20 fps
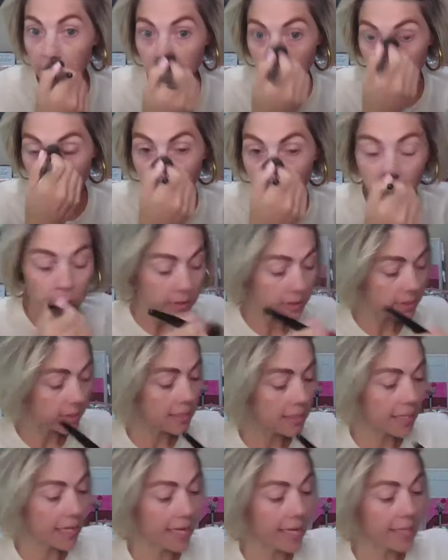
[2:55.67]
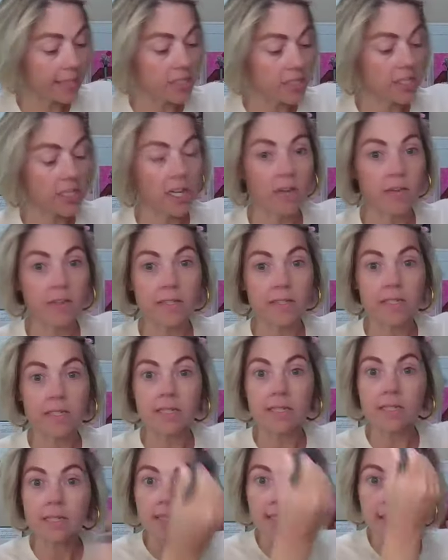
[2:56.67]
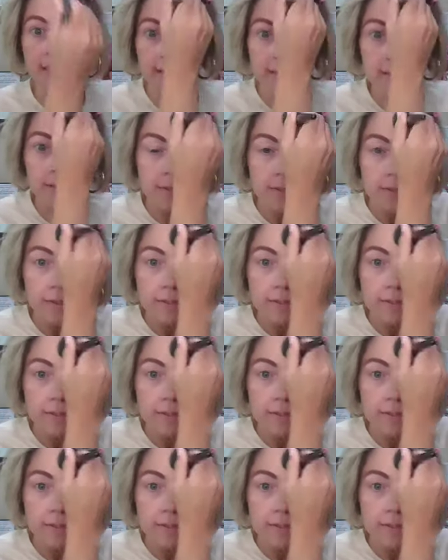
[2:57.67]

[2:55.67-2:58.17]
doing one side so y'all can see